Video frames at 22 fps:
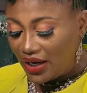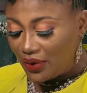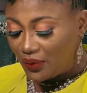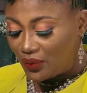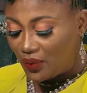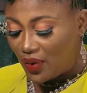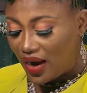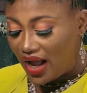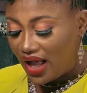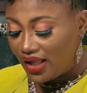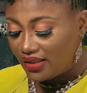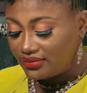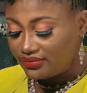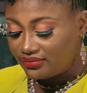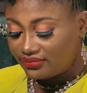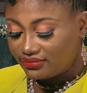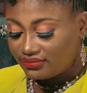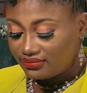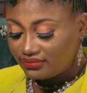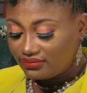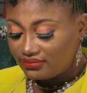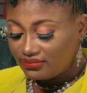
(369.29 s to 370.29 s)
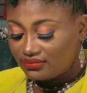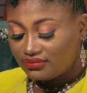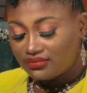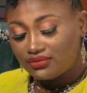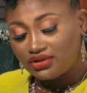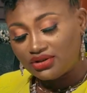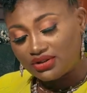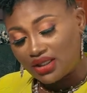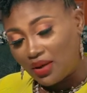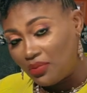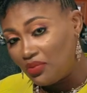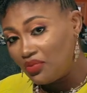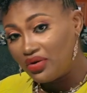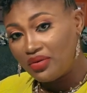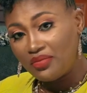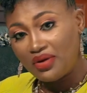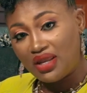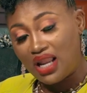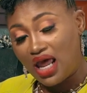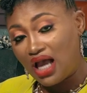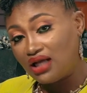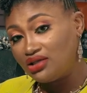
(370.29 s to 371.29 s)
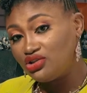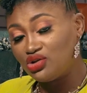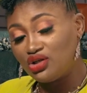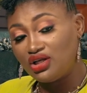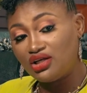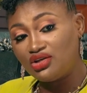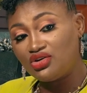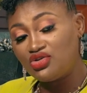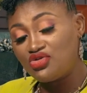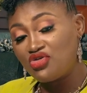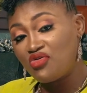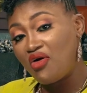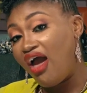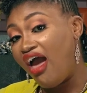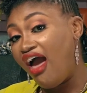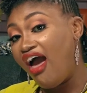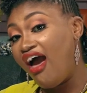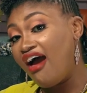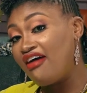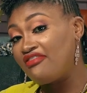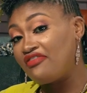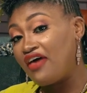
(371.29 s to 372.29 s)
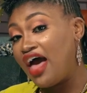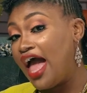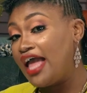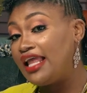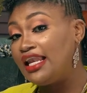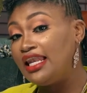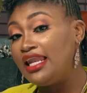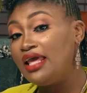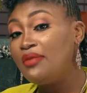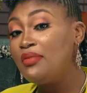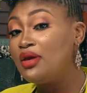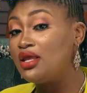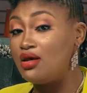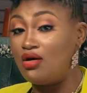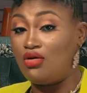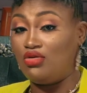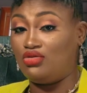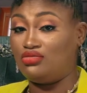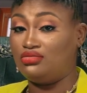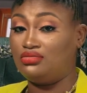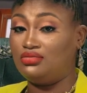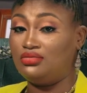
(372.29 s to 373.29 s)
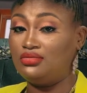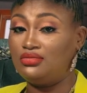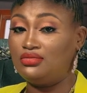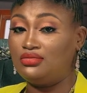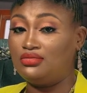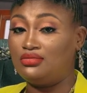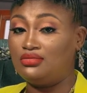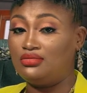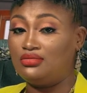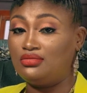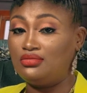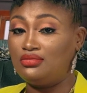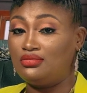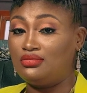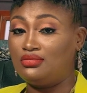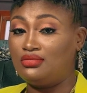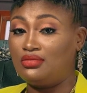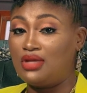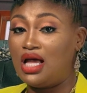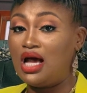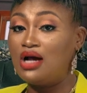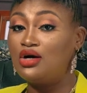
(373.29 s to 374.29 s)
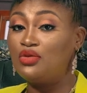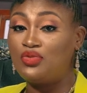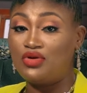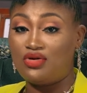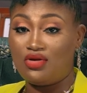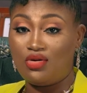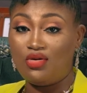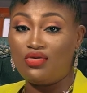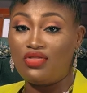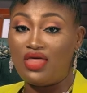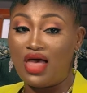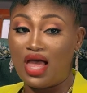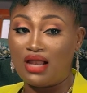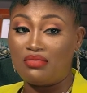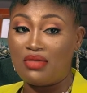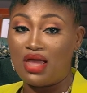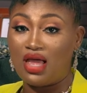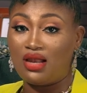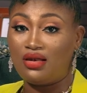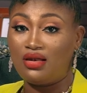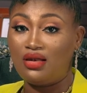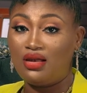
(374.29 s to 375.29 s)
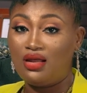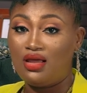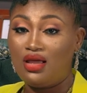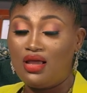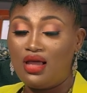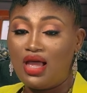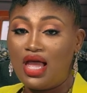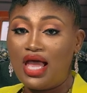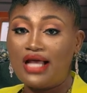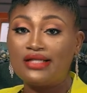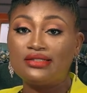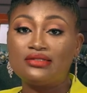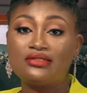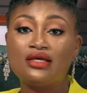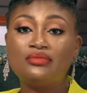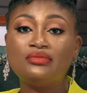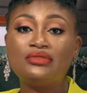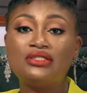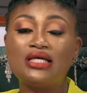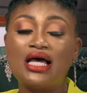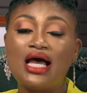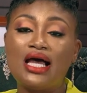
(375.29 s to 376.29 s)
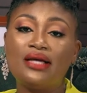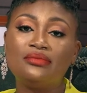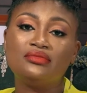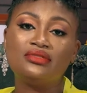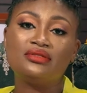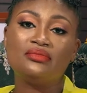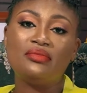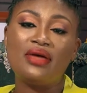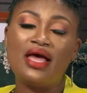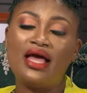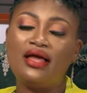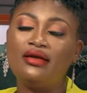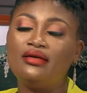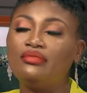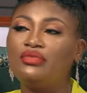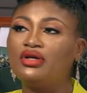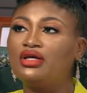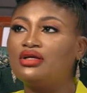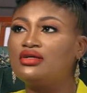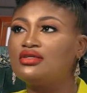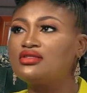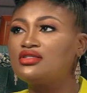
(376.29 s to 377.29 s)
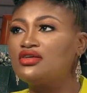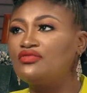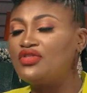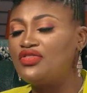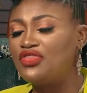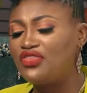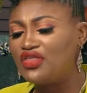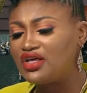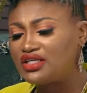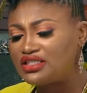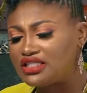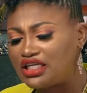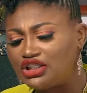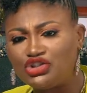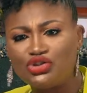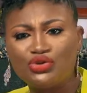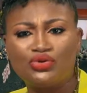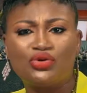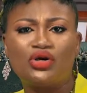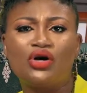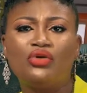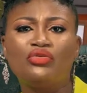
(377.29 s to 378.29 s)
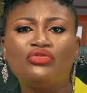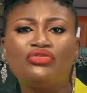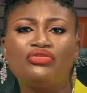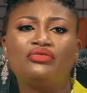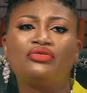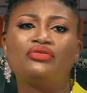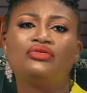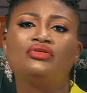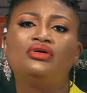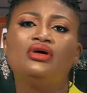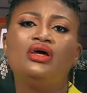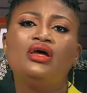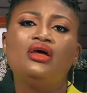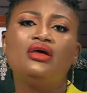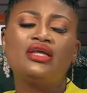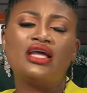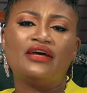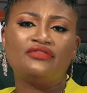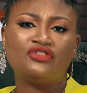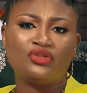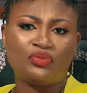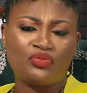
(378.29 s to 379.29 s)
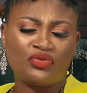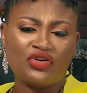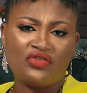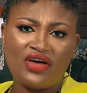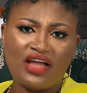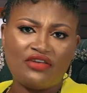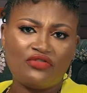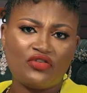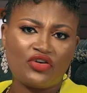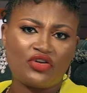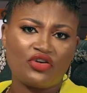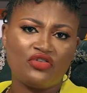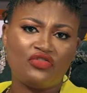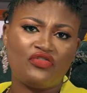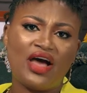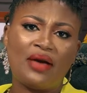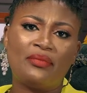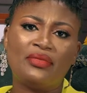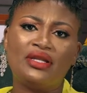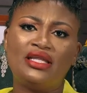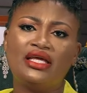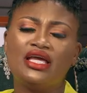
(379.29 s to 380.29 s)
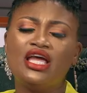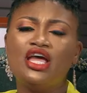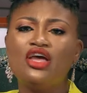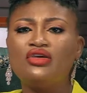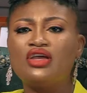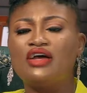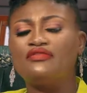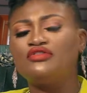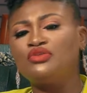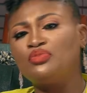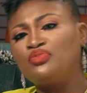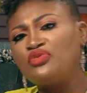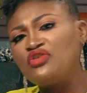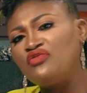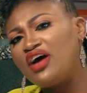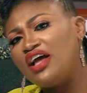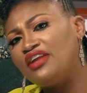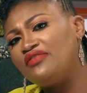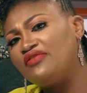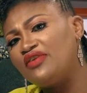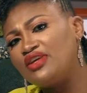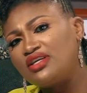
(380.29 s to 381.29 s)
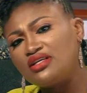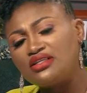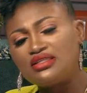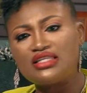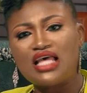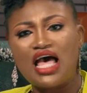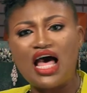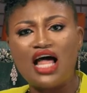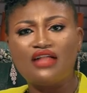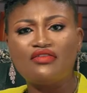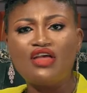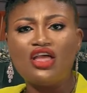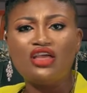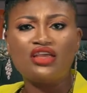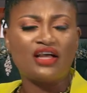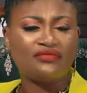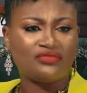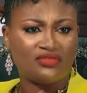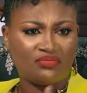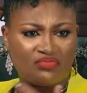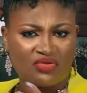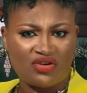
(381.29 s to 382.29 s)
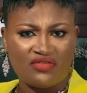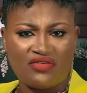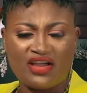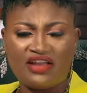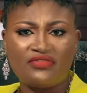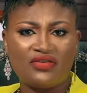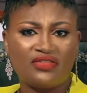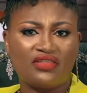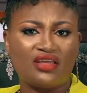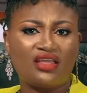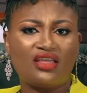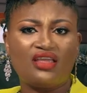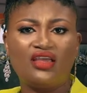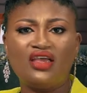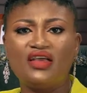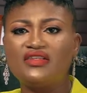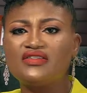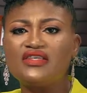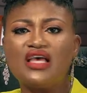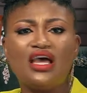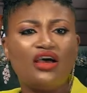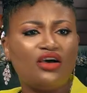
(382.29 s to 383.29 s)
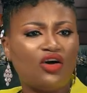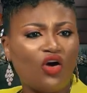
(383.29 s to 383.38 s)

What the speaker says: Well, some women actually do have high libido. I hope you know that, man. And sometimes, man, because of the things that you go through, you have to provide for your family, you have to provide for yourself, you have to provide for the kids,